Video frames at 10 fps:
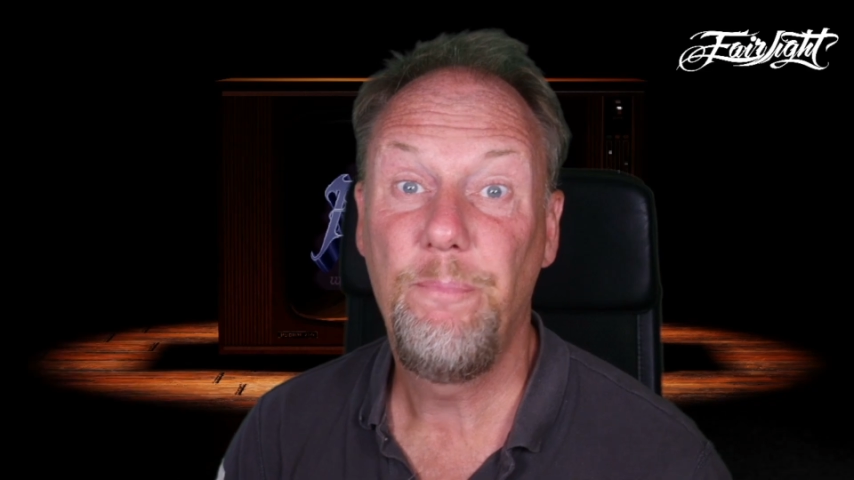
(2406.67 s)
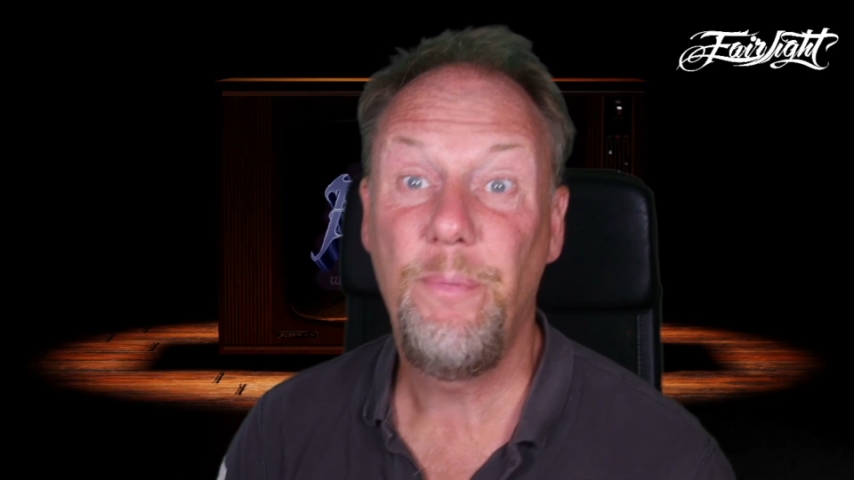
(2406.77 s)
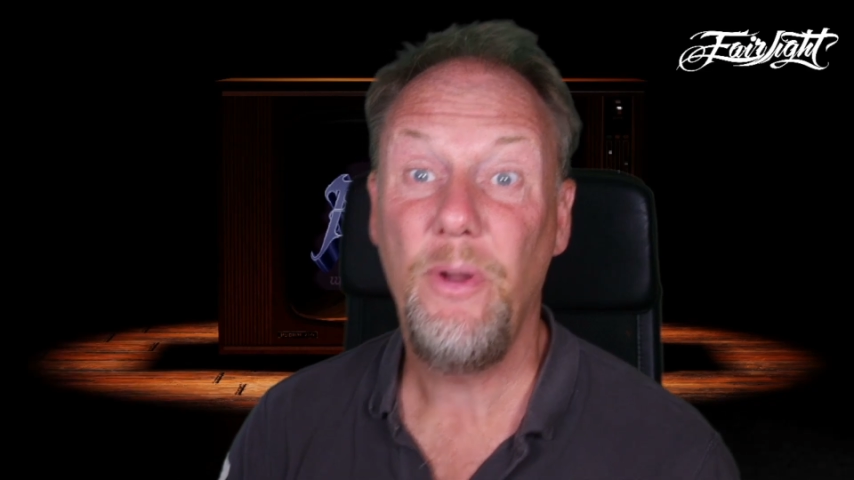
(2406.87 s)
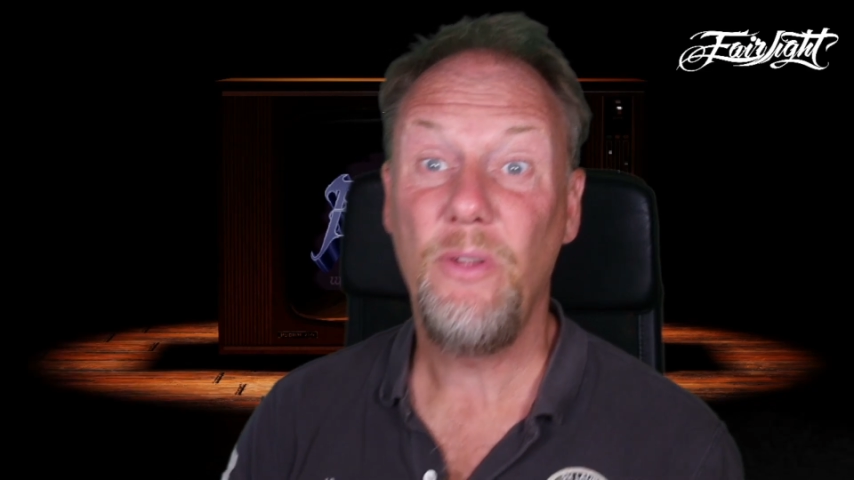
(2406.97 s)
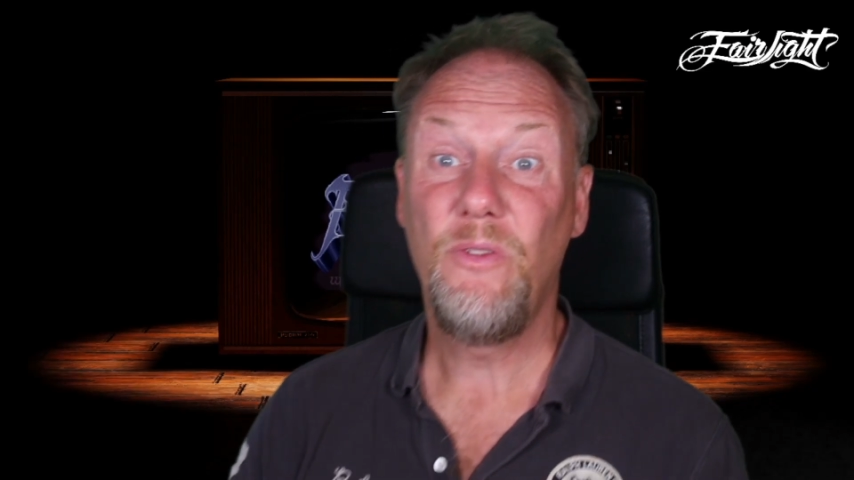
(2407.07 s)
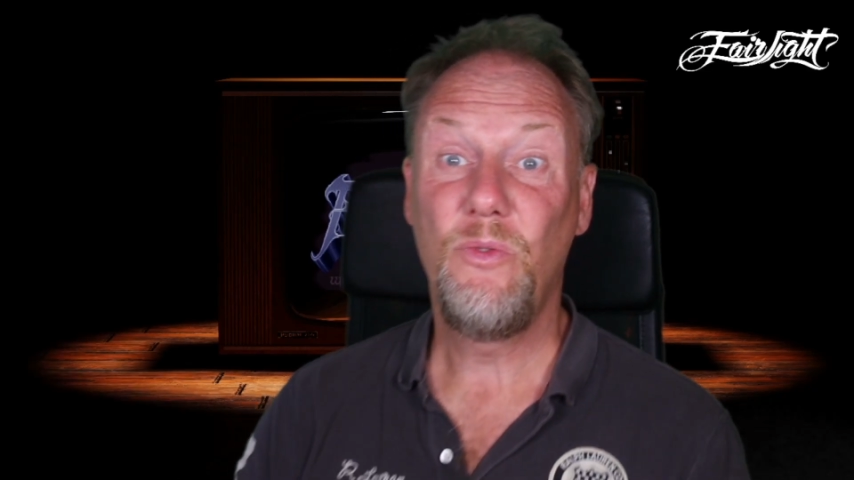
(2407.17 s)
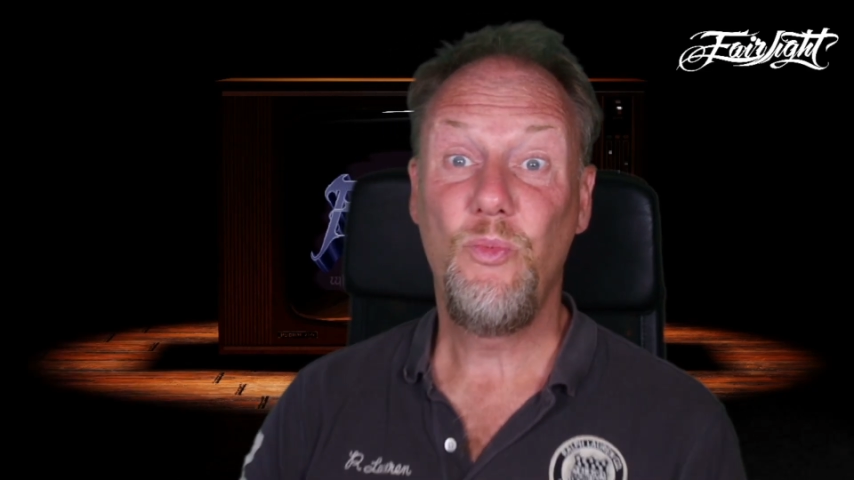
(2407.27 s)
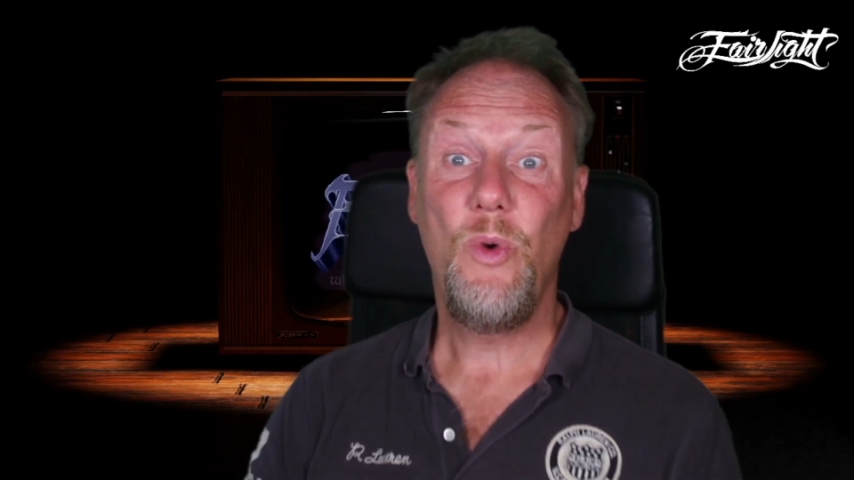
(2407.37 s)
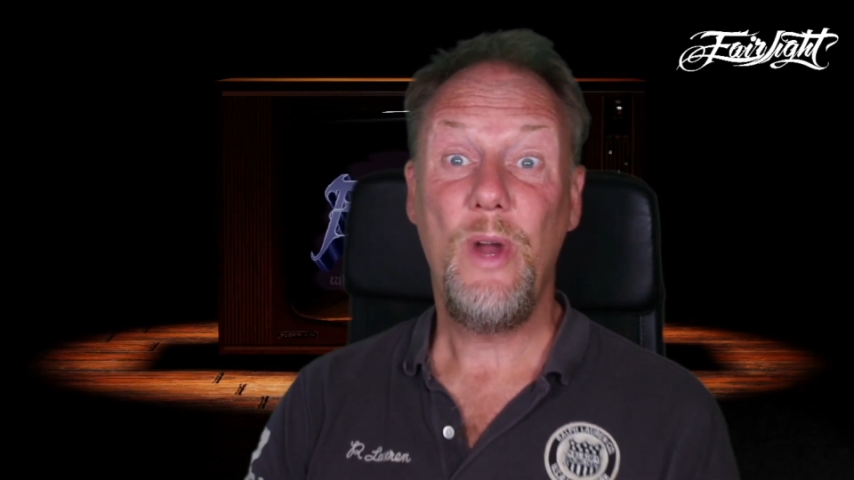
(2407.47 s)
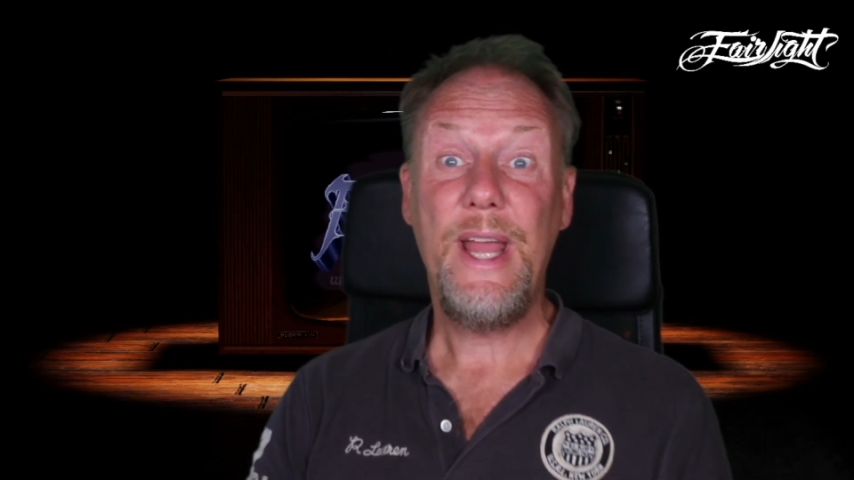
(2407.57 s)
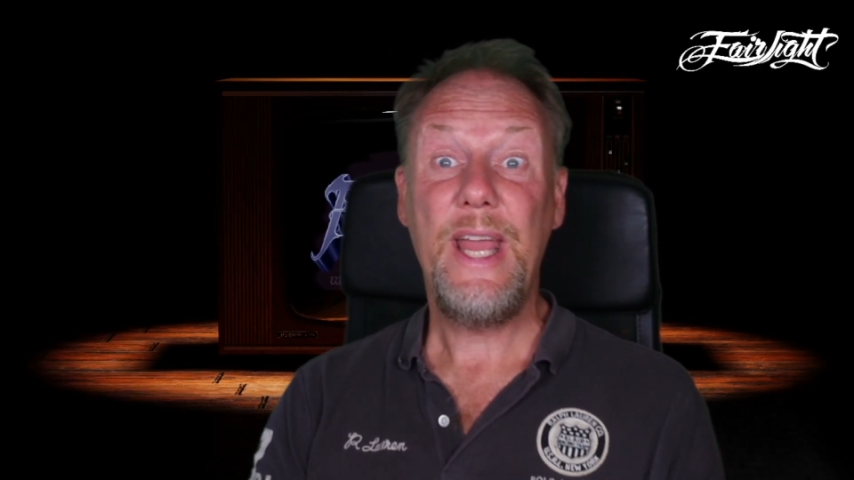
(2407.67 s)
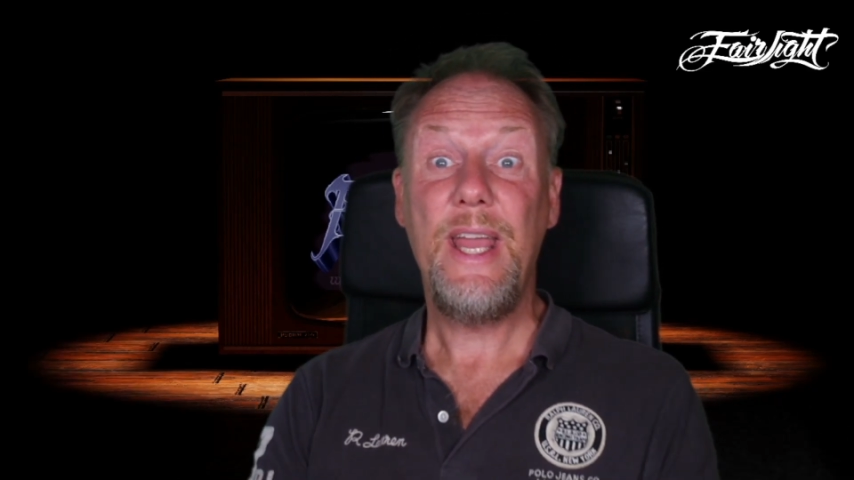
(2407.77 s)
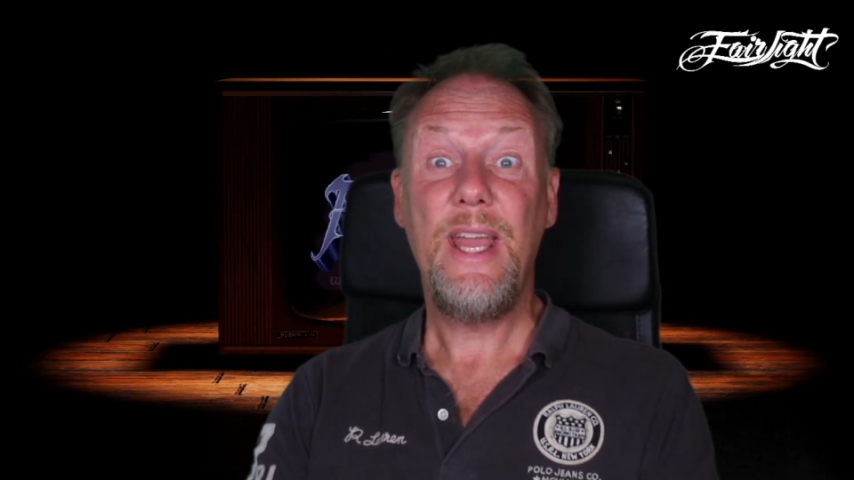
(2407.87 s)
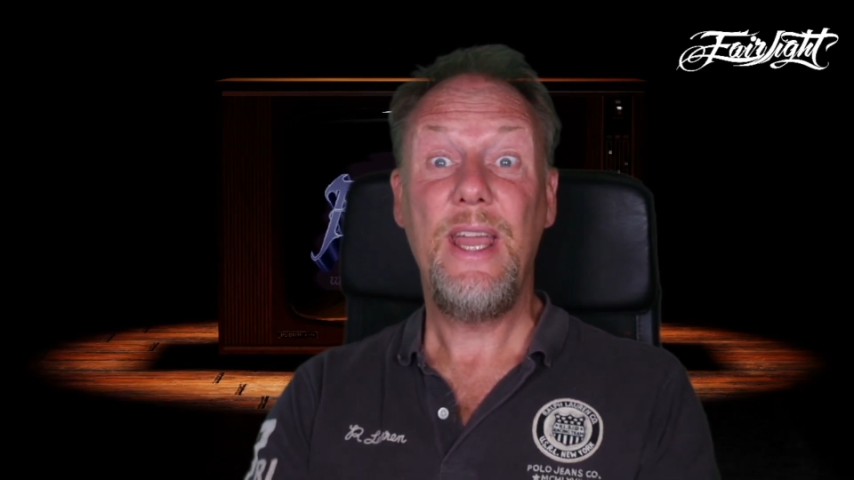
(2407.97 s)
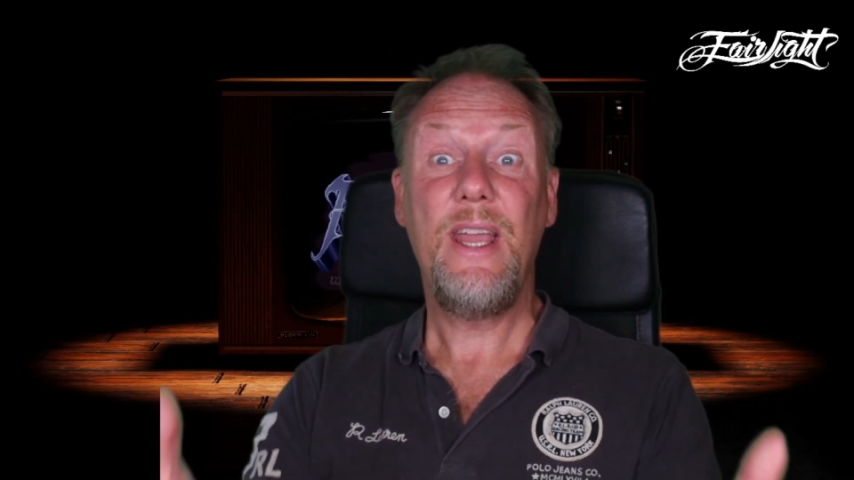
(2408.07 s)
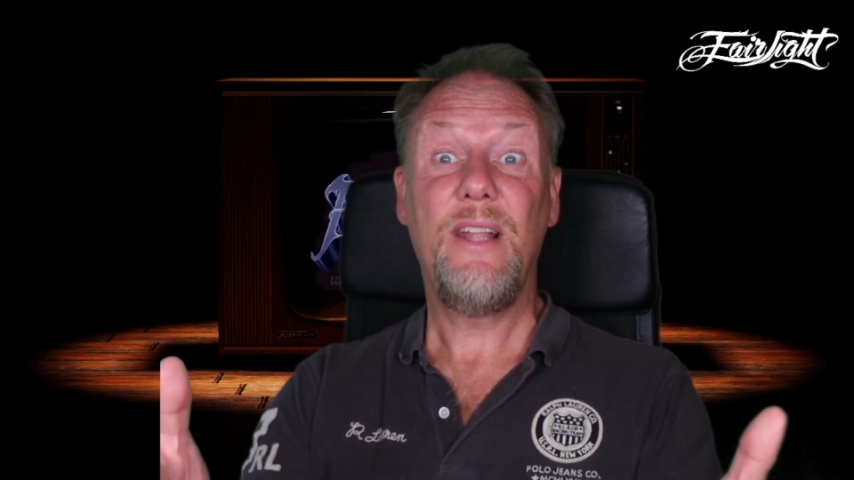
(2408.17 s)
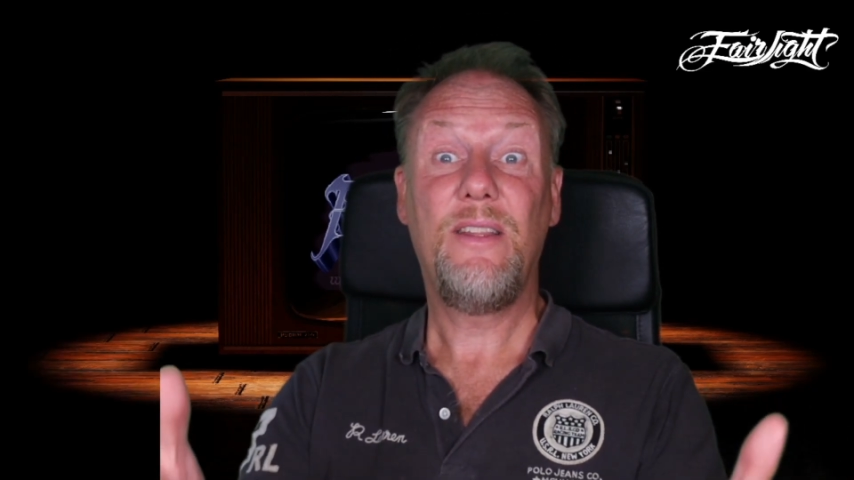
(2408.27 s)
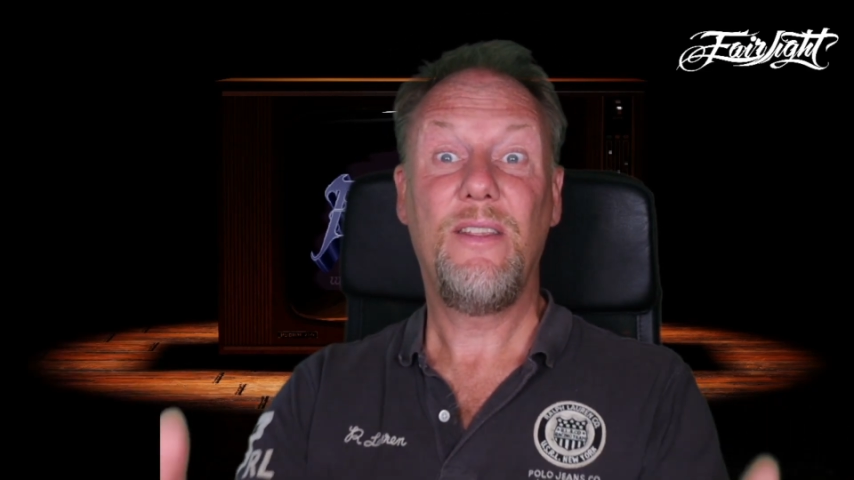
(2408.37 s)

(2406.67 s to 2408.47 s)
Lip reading: But wait,